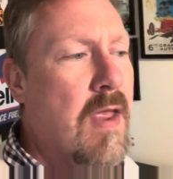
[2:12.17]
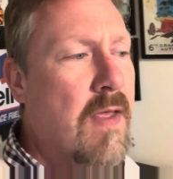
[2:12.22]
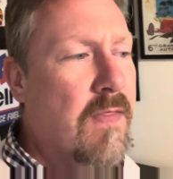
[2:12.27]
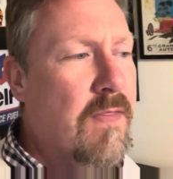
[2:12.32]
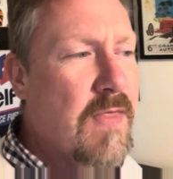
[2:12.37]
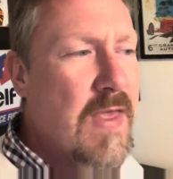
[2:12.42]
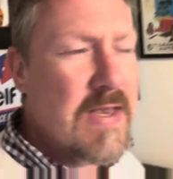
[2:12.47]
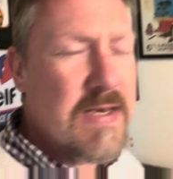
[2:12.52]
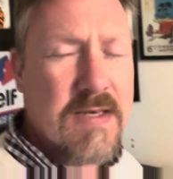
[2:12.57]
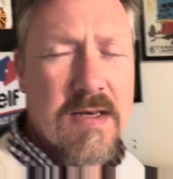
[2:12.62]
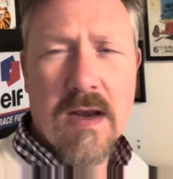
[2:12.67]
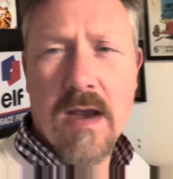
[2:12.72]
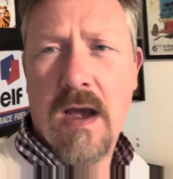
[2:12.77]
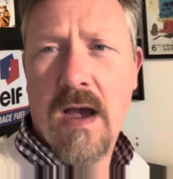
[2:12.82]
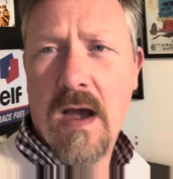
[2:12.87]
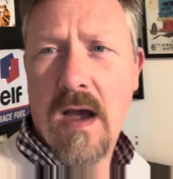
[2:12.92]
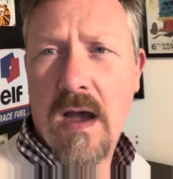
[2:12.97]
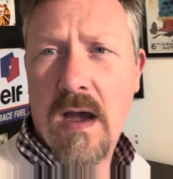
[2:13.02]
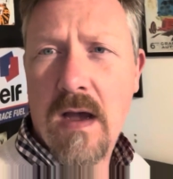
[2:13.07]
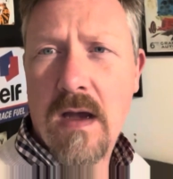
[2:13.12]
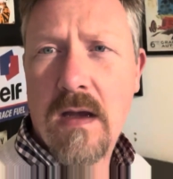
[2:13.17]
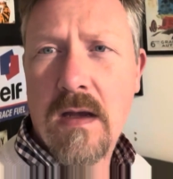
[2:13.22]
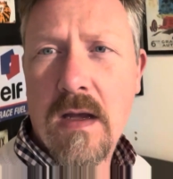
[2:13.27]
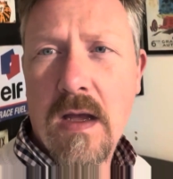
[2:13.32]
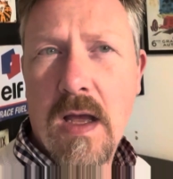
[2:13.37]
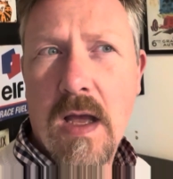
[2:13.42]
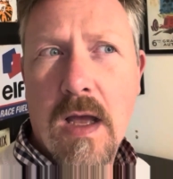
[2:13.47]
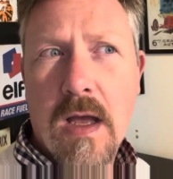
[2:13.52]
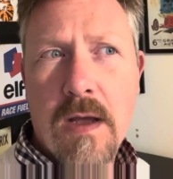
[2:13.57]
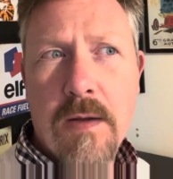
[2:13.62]
This car
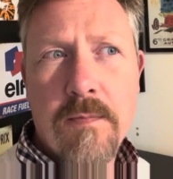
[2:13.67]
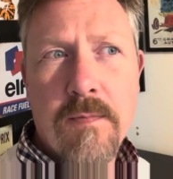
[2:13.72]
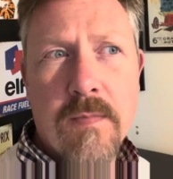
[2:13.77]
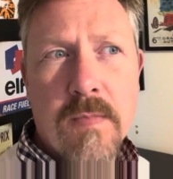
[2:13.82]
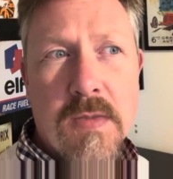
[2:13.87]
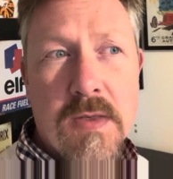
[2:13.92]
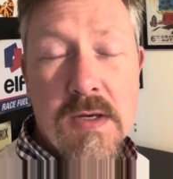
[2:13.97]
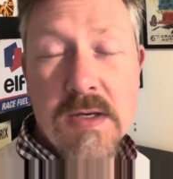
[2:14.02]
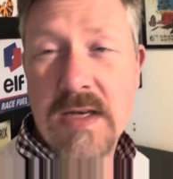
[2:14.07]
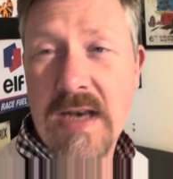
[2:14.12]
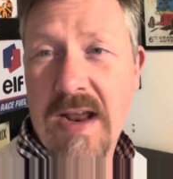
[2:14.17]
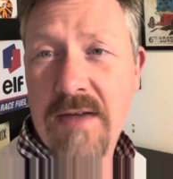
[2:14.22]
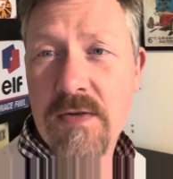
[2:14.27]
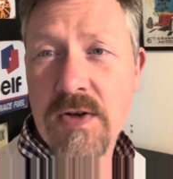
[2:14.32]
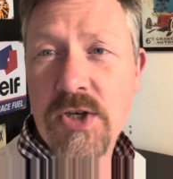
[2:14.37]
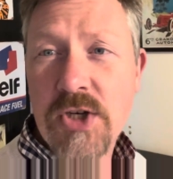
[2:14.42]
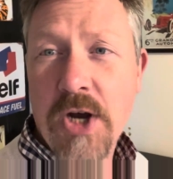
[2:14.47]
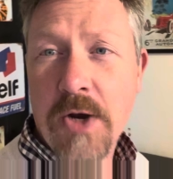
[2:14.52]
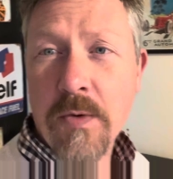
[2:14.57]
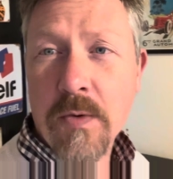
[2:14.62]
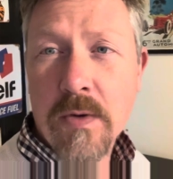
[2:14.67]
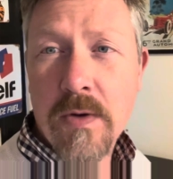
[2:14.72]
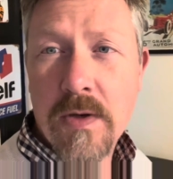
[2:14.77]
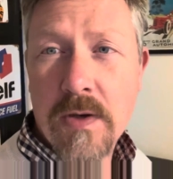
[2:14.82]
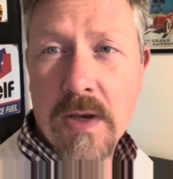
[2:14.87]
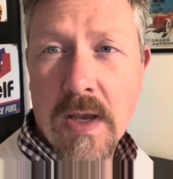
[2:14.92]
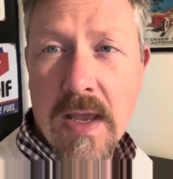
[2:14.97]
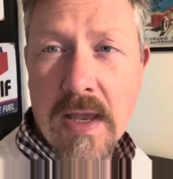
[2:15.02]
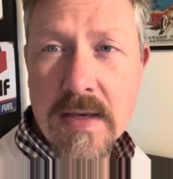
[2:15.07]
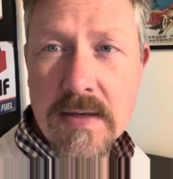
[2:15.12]
doesn't have a choke.
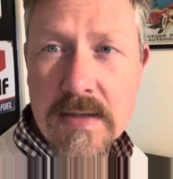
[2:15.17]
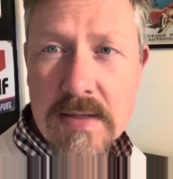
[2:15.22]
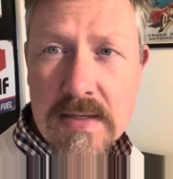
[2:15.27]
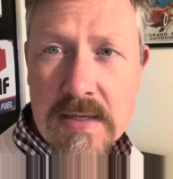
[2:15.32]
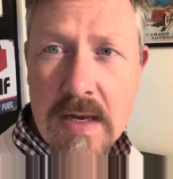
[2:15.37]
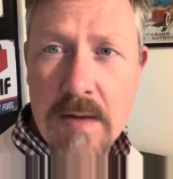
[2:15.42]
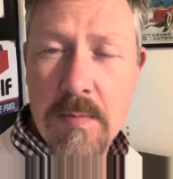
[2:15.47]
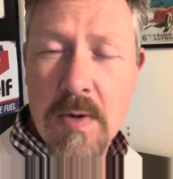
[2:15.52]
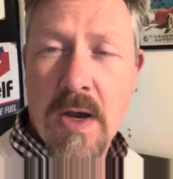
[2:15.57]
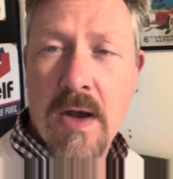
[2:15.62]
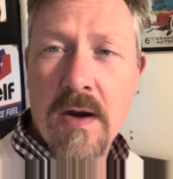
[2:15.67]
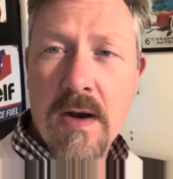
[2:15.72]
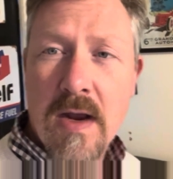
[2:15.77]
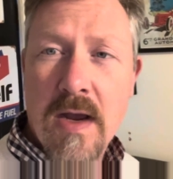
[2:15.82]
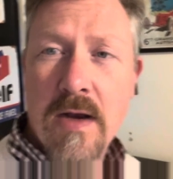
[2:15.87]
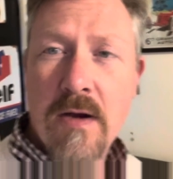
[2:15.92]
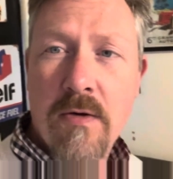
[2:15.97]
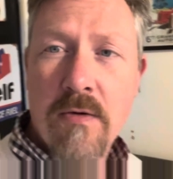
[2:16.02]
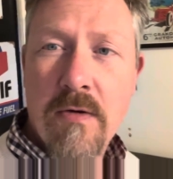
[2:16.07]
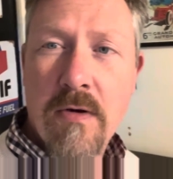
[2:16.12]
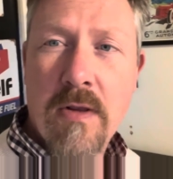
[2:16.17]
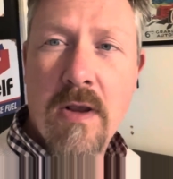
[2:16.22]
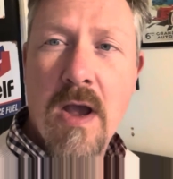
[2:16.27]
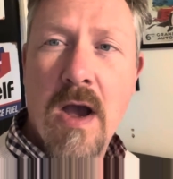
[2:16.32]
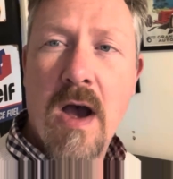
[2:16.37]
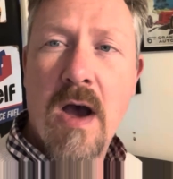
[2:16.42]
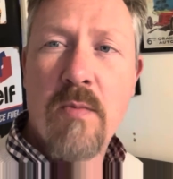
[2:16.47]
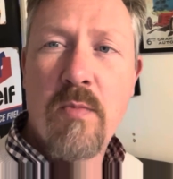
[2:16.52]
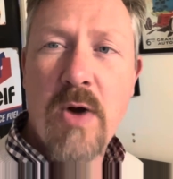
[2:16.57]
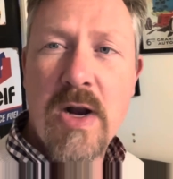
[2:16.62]
It is a CBR 900
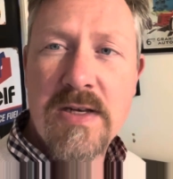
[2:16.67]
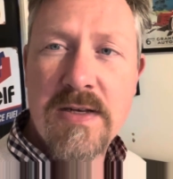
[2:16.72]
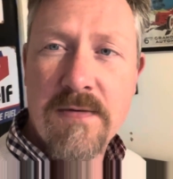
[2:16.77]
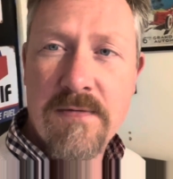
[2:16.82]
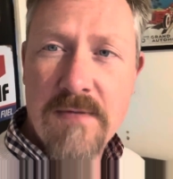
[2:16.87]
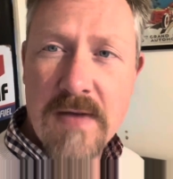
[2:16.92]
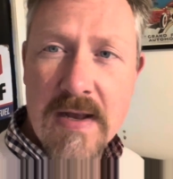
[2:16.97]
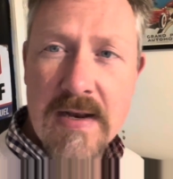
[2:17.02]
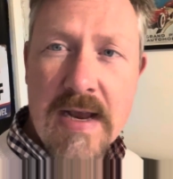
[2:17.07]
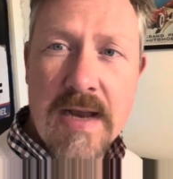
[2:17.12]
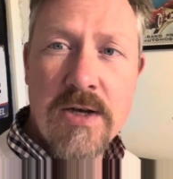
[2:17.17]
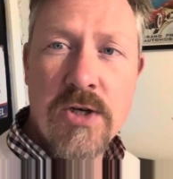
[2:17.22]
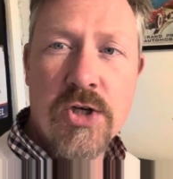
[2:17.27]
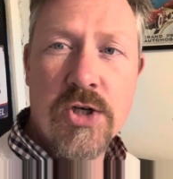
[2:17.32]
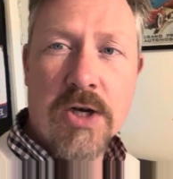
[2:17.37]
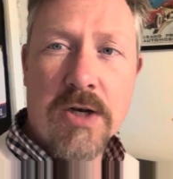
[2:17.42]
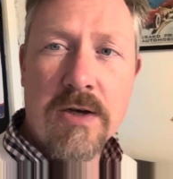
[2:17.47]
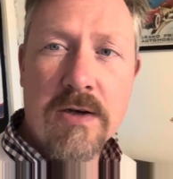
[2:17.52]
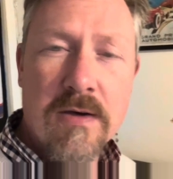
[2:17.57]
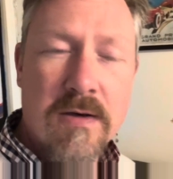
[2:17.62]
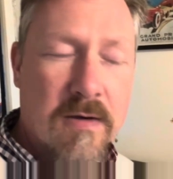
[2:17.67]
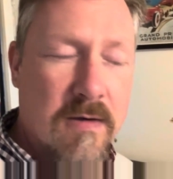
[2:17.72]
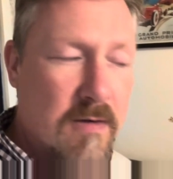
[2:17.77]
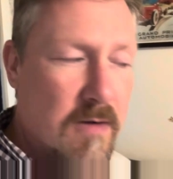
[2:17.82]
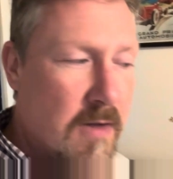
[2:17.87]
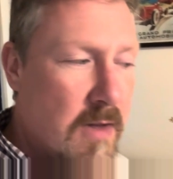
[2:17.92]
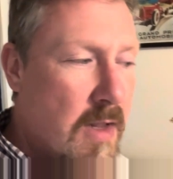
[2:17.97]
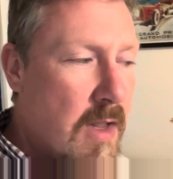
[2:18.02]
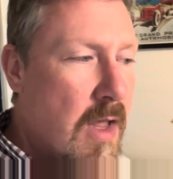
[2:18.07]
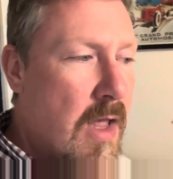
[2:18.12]
carburetor fed engine,
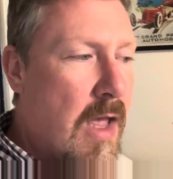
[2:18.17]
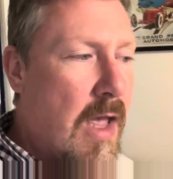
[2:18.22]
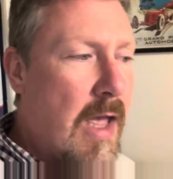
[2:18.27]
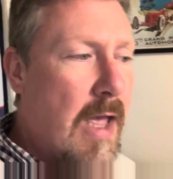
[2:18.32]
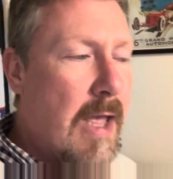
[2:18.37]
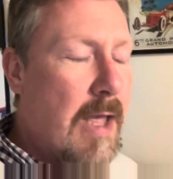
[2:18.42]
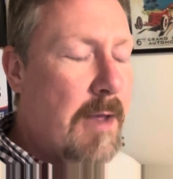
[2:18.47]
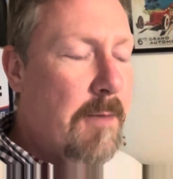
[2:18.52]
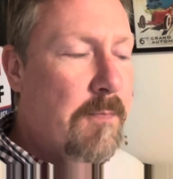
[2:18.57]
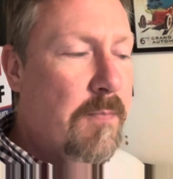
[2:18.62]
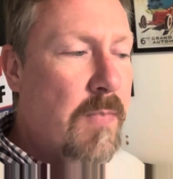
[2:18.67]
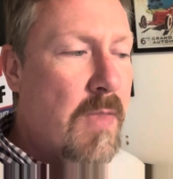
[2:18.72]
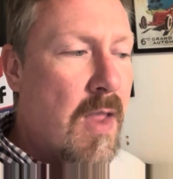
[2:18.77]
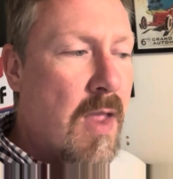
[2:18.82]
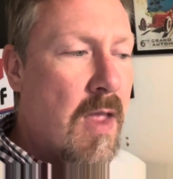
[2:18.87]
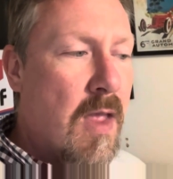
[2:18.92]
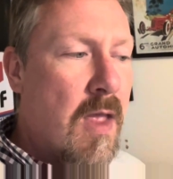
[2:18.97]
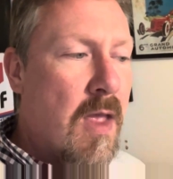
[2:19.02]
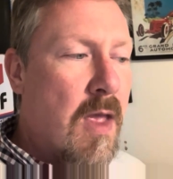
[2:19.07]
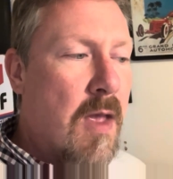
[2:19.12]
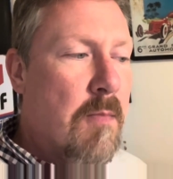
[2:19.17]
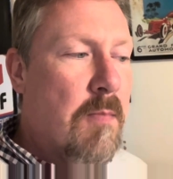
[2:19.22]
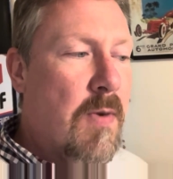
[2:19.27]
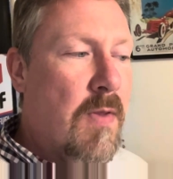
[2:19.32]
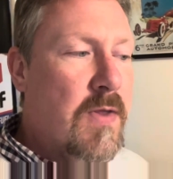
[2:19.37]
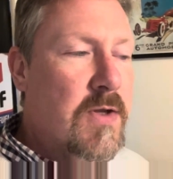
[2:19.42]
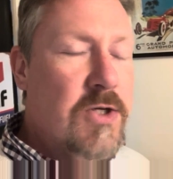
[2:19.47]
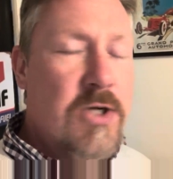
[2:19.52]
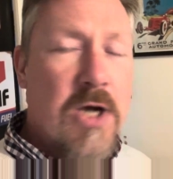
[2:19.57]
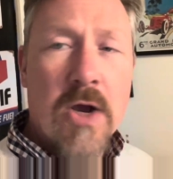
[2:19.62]
but
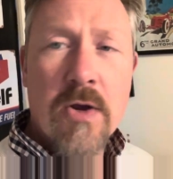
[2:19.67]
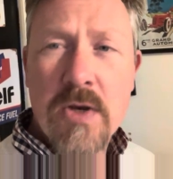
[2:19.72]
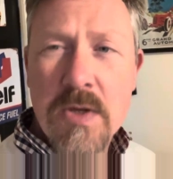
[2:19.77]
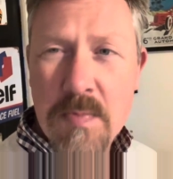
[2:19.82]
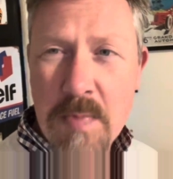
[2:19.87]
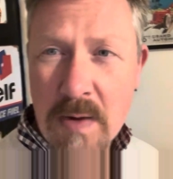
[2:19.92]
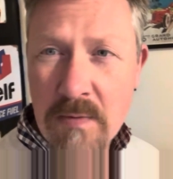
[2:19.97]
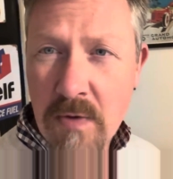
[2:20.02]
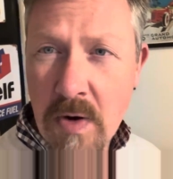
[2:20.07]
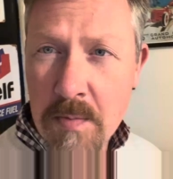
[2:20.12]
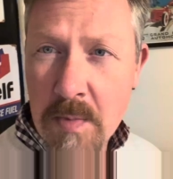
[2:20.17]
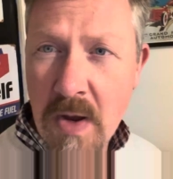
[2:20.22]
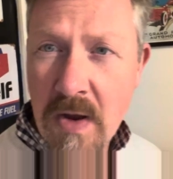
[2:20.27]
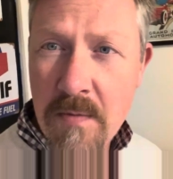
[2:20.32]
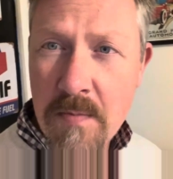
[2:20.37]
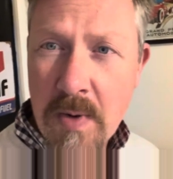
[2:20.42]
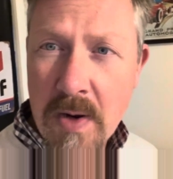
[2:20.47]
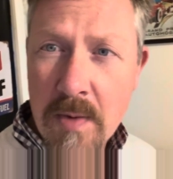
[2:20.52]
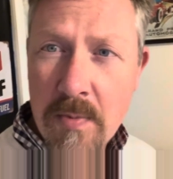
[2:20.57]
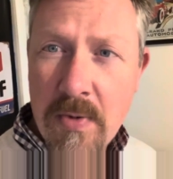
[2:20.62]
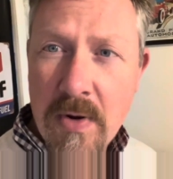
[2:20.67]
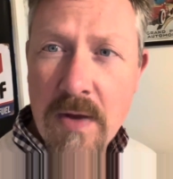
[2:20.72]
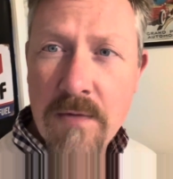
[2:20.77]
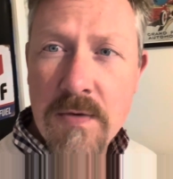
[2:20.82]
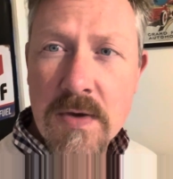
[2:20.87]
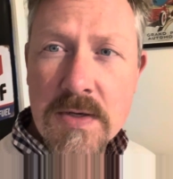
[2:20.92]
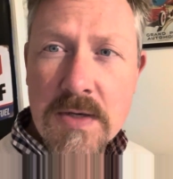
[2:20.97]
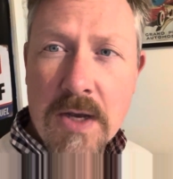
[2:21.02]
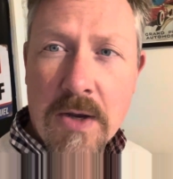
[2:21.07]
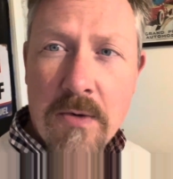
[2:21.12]
the choke has been removed by a
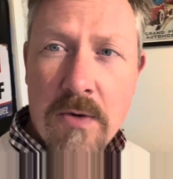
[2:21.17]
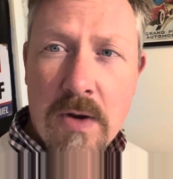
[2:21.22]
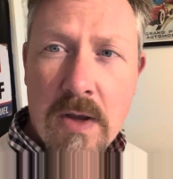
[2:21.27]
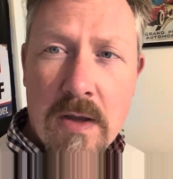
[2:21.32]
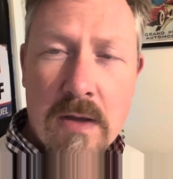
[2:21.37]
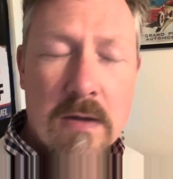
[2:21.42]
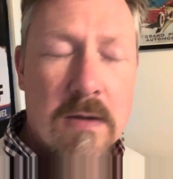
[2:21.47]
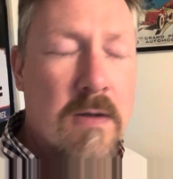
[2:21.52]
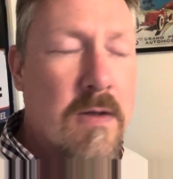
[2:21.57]
previous owner.